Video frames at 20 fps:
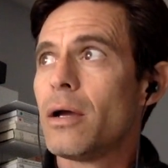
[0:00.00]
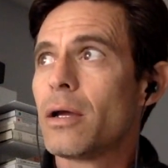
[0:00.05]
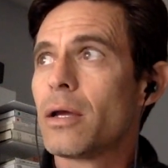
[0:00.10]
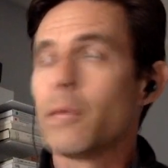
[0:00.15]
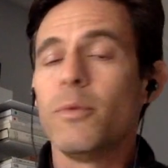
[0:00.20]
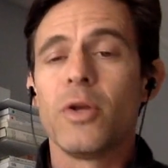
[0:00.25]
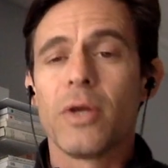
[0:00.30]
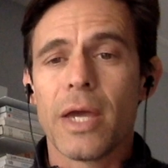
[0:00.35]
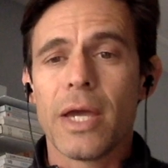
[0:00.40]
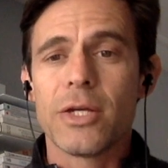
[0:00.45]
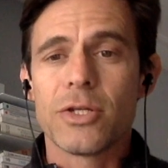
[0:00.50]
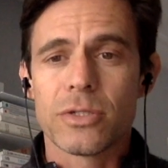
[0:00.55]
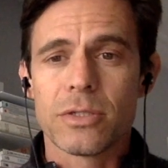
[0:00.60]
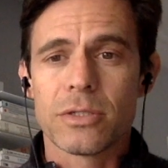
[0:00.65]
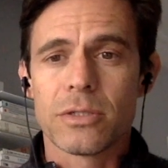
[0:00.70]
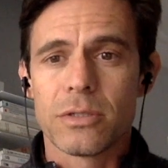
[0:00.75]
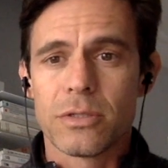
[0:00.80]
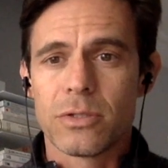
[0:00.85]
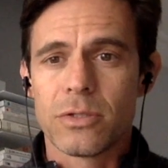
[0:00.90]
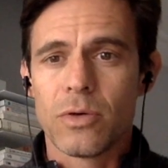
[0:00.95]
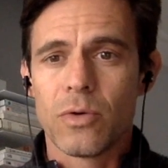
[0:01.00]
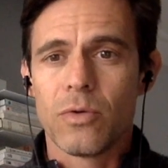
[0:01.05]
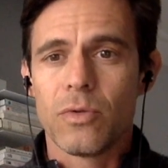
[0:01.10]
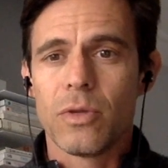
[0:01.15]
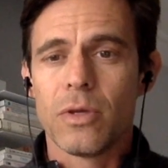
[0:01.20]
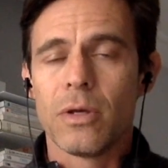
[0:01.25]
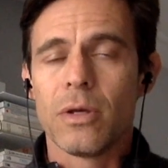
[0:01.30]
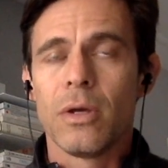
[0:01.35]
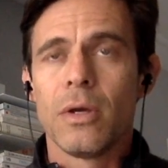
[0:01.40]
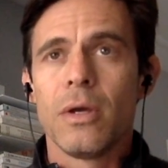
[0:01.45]
communications, so
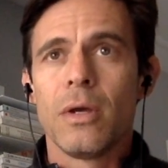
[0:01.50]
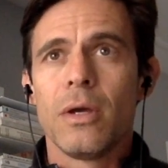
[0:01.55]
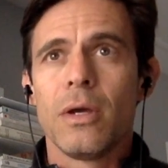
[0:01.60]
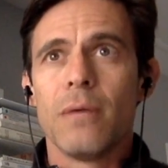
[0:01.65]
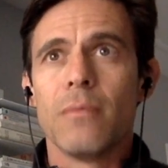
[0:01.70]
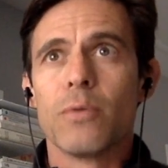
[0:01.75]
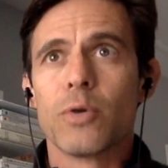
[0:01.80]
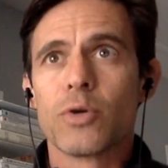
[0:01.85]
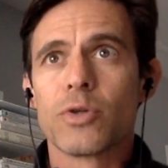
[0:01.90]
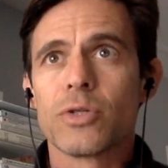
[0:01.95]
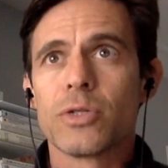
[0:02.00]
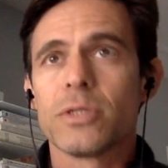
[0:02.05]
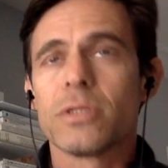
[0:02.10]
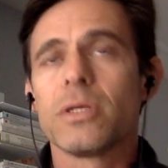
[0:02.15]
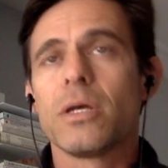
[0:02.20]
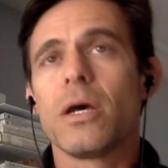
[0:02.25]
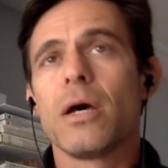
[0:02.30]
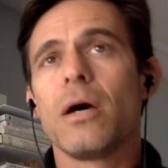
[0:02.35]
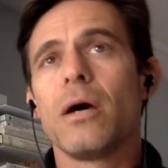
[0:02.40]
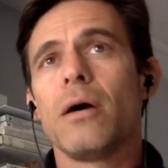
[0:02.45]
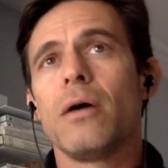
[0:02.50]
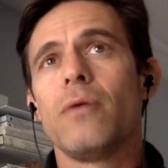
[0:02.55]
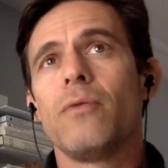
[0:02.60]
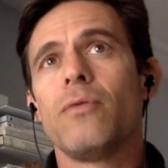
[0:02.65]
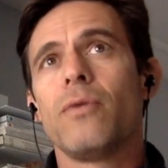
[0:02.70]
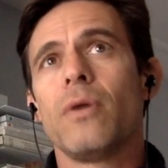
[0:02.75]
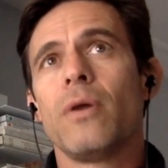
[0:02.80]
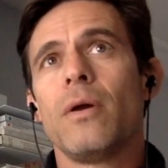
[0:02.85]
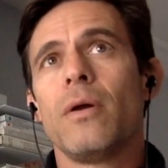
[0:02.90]
the emergence of